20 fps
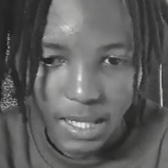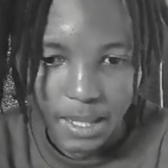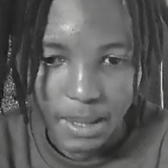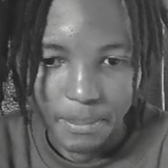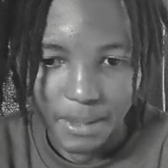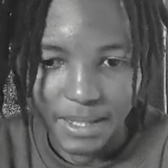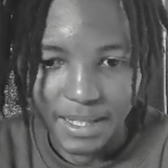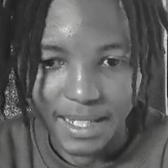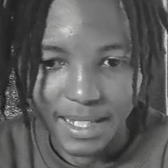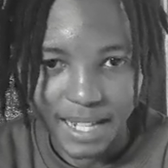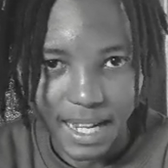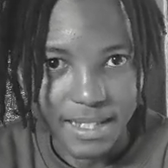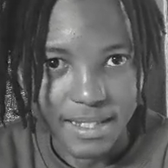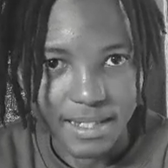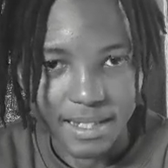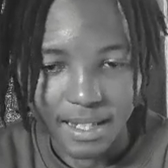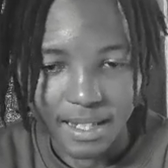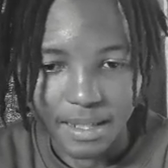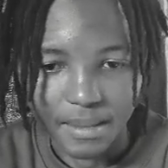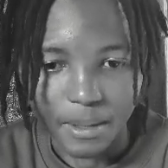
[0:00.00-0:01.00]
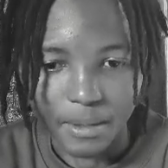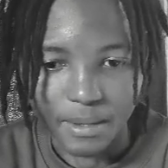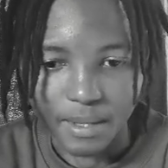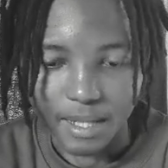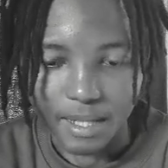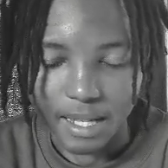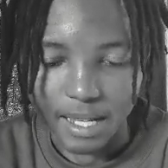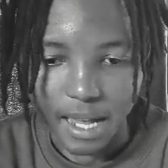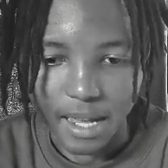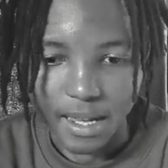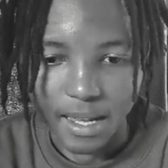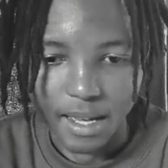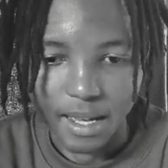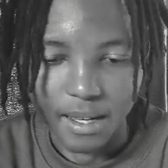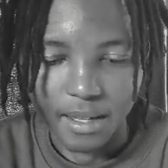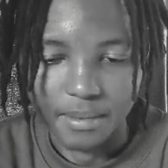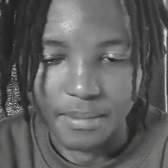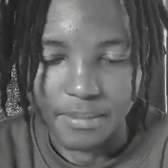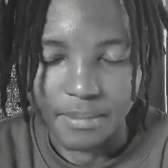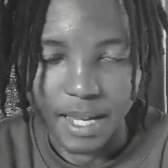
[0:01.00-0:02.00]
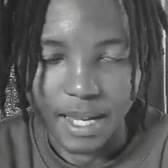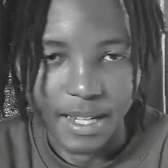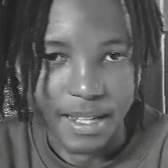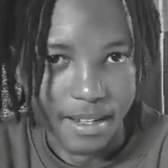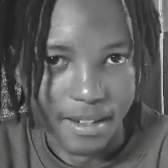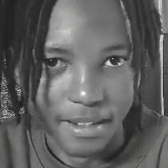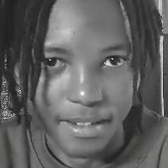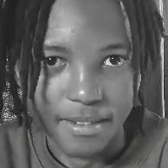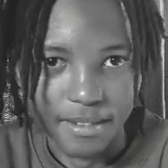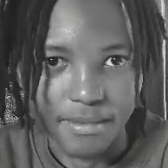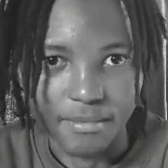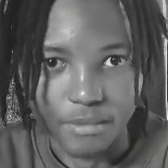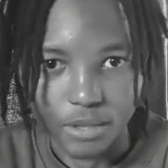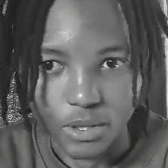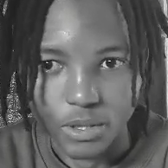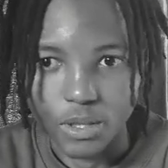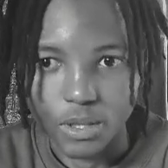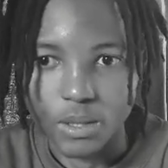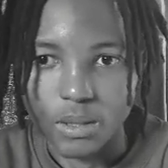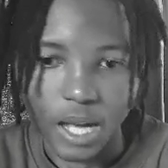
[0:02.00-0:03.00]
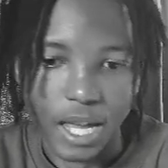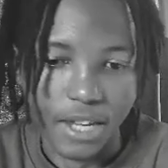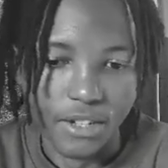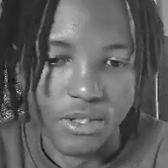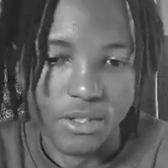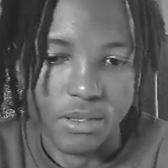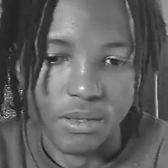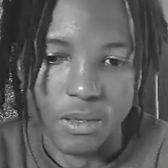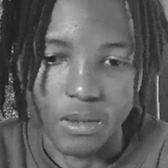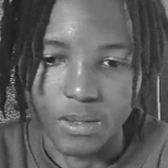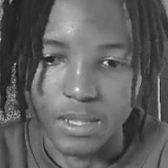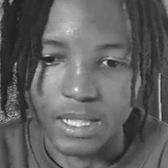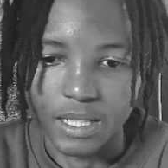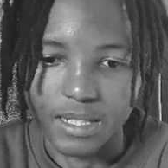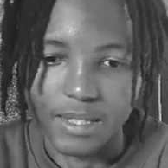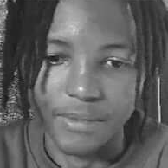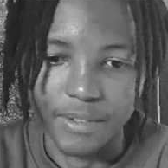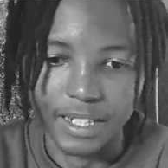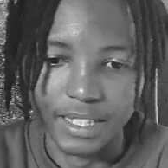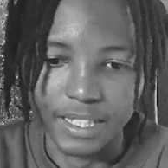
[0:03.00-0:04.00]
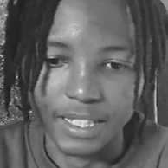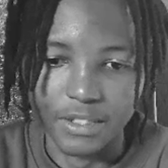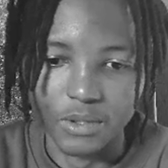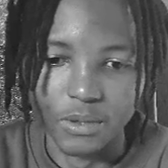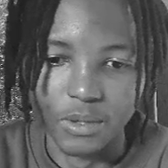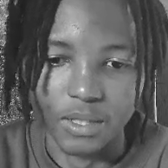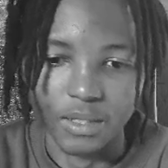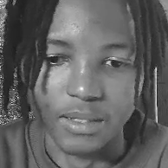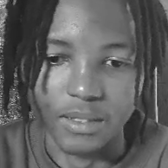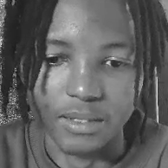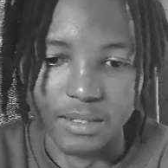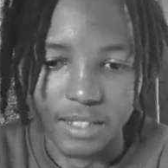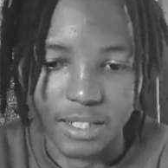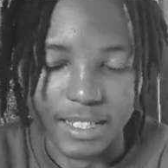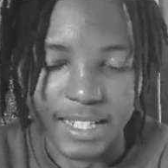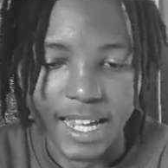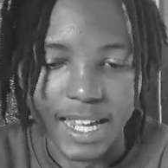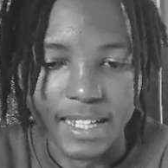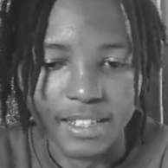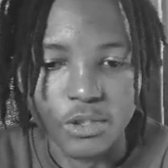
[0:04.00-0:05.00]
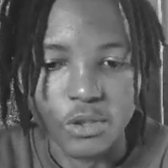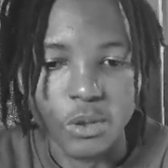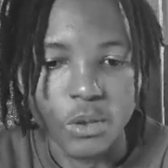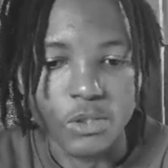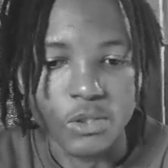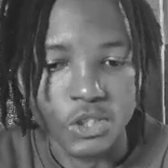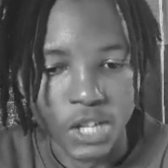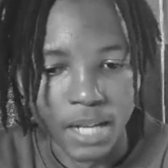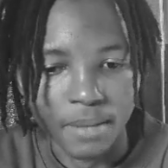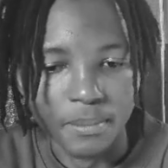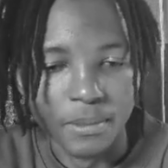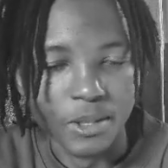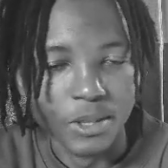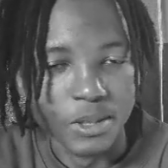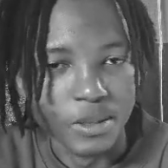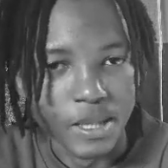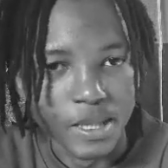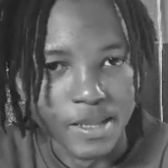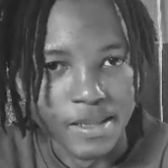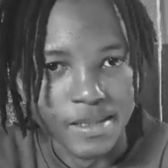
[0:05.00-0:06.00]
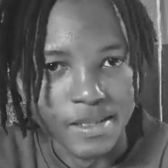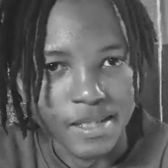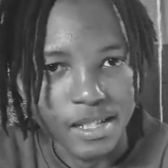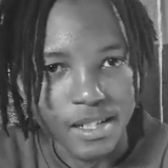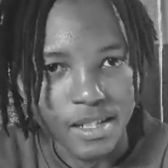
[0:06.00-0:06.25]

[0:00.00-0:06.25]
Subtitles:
But the nice thing about the n8n agent node is the fact that you can connect your chat model here.